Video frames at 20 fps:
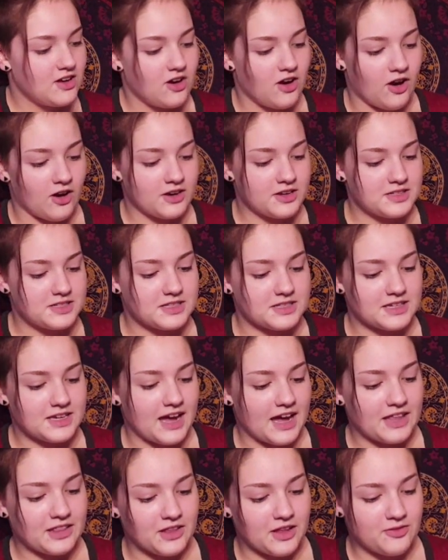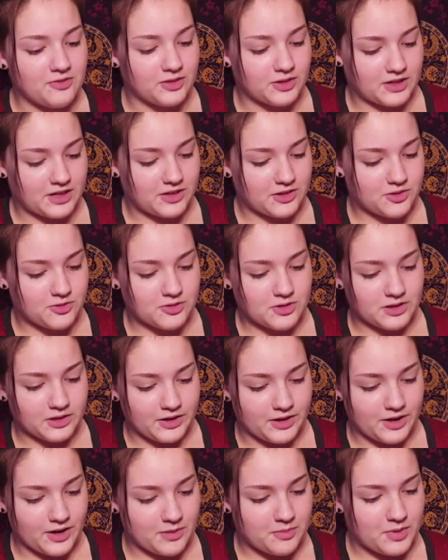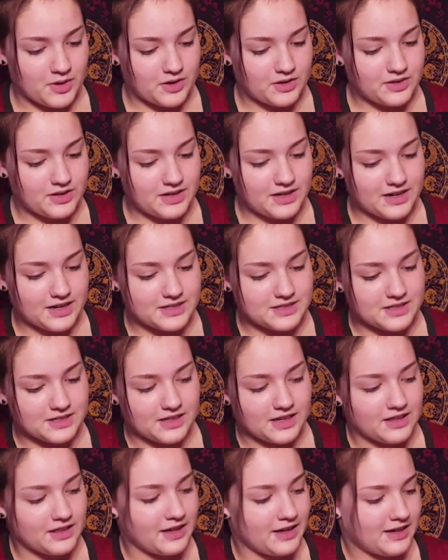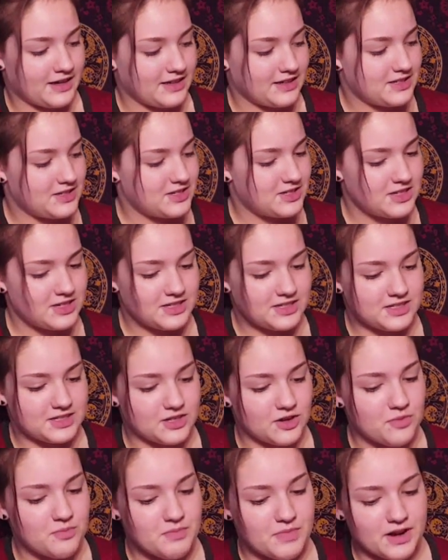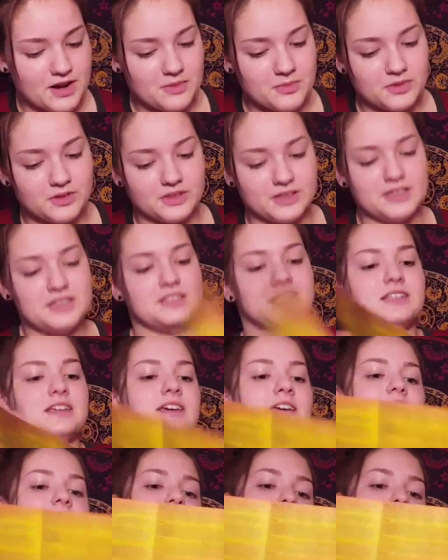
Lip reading: honestly, I love looking through the lyric booklet because it's just so minimalistic